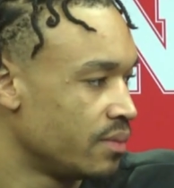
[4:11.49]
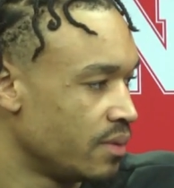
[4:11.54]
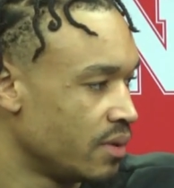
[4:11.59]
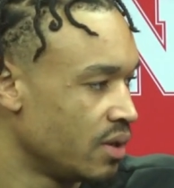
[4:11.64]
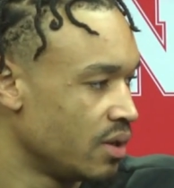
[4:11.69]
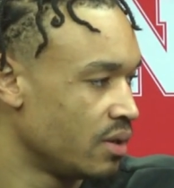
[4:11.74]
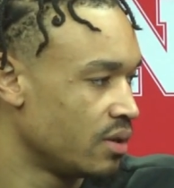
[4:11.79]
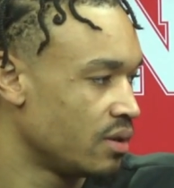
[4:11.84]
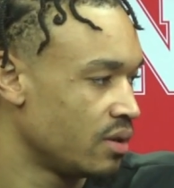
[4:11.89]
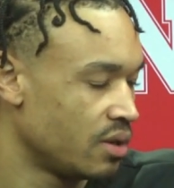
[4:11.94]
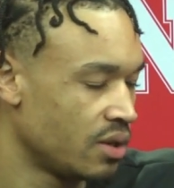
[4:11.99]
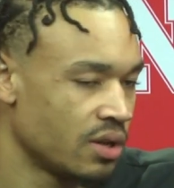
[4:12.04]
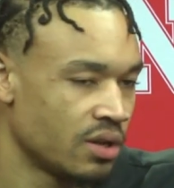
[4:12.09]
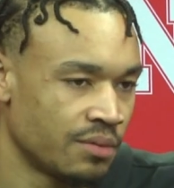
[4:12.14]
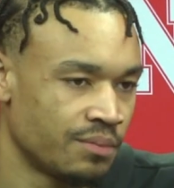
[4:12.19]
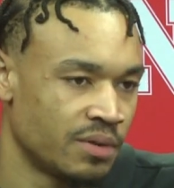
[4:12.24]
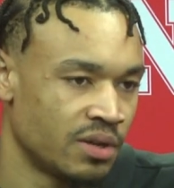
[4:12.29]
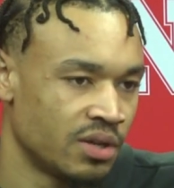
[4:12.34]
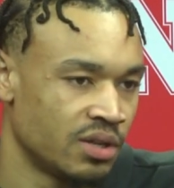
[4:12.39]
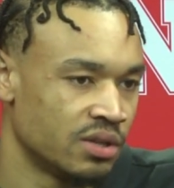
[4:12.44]
And, I
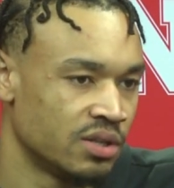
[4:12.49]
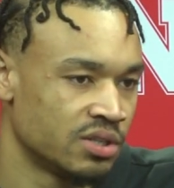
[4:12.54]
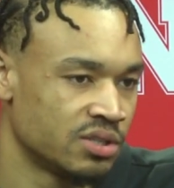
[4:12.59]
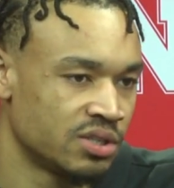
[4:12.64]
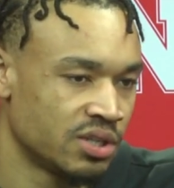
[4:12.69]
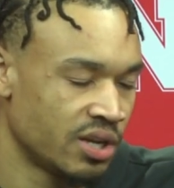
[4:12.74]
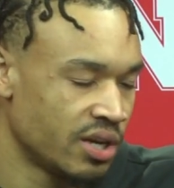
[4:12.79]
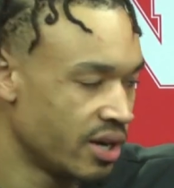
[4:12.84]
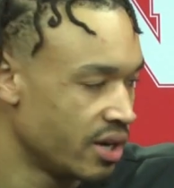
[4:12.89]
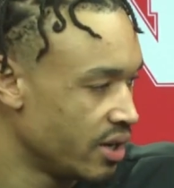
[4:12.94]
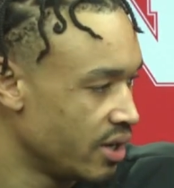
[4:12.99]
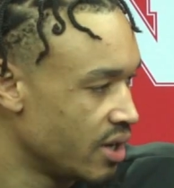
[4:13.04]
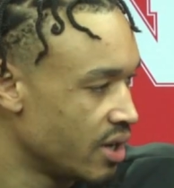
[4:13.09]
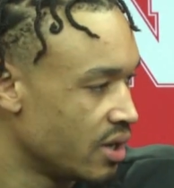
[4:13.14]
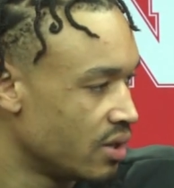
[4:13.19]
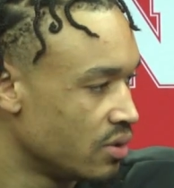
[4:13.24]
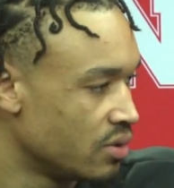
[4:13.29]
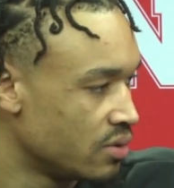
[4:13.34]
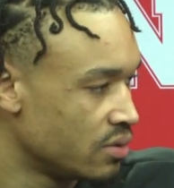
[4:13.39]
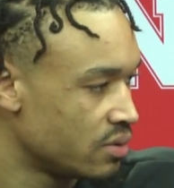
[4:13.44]
mean, he looks to carry
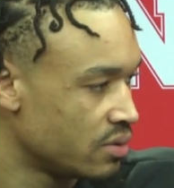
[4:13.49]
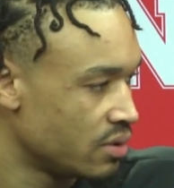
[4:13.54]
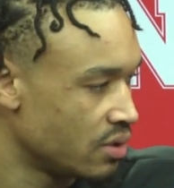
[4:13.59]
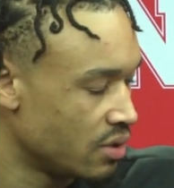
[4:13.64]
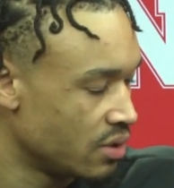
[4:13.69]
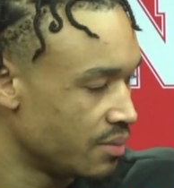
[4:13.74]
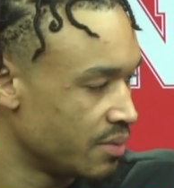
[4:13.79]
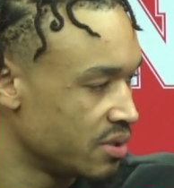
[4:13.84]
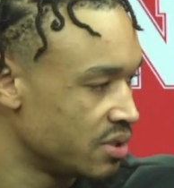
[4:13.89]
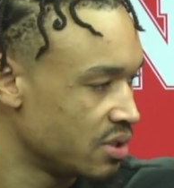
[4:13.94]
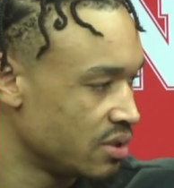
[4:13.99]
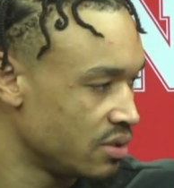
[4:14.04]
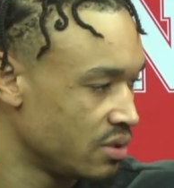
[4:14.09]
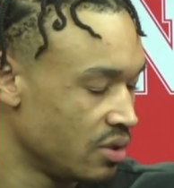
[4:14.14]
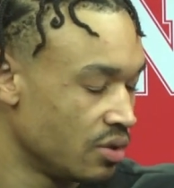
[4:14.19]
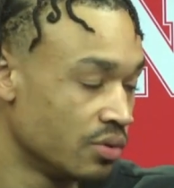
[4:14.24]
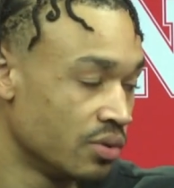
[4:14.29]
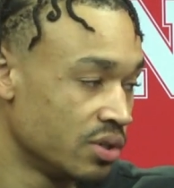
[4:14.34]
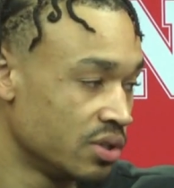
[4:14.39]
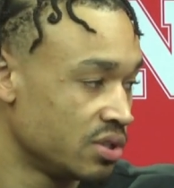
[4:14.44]
that on
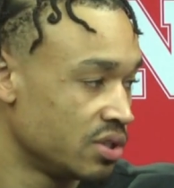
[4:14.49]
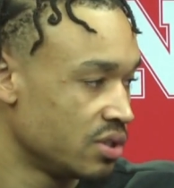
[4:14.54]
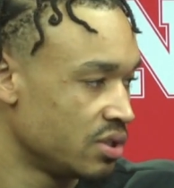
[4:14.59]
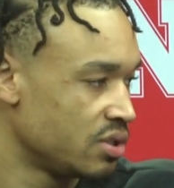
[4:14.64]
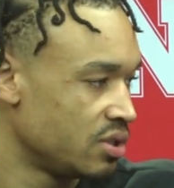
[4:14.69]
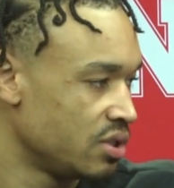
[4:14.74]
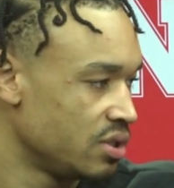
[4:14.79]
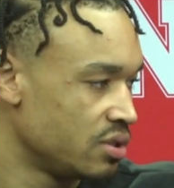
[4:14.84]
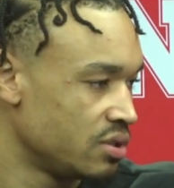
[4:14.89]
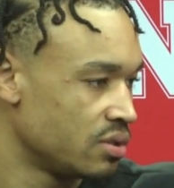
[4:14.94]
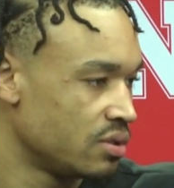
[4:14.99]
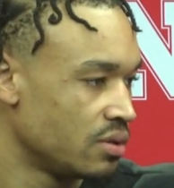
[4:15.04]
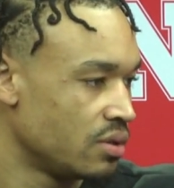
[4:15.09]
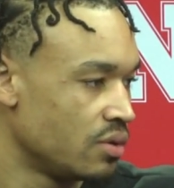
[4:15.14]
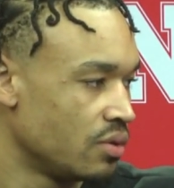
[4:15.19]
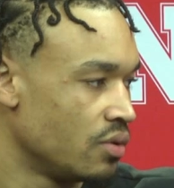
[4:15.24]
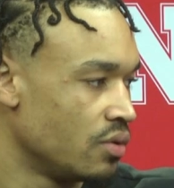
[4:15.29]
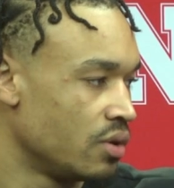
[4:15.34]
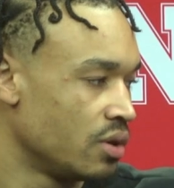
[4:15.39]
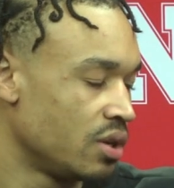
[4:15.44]
going into the season
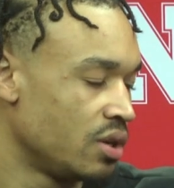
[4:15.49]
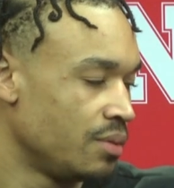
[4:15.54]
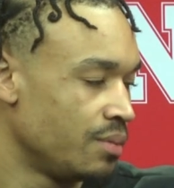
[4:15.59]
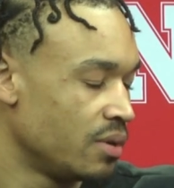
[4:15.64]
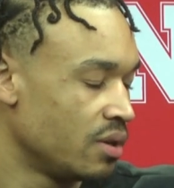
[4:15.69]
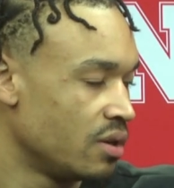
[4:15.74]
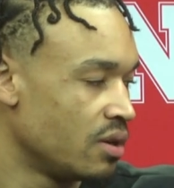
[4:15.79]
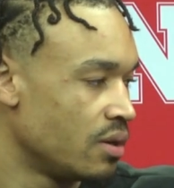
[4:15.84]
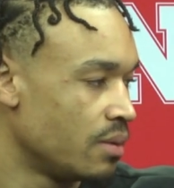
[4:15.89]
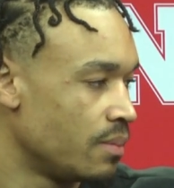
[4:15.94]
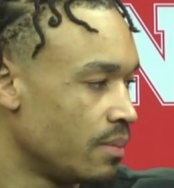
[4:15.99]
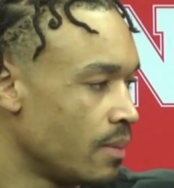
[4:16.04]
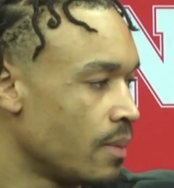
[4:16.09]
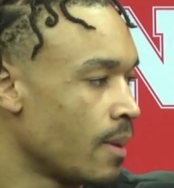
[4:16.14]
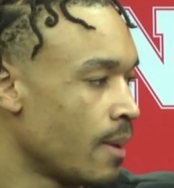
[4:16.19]
or keeping it up.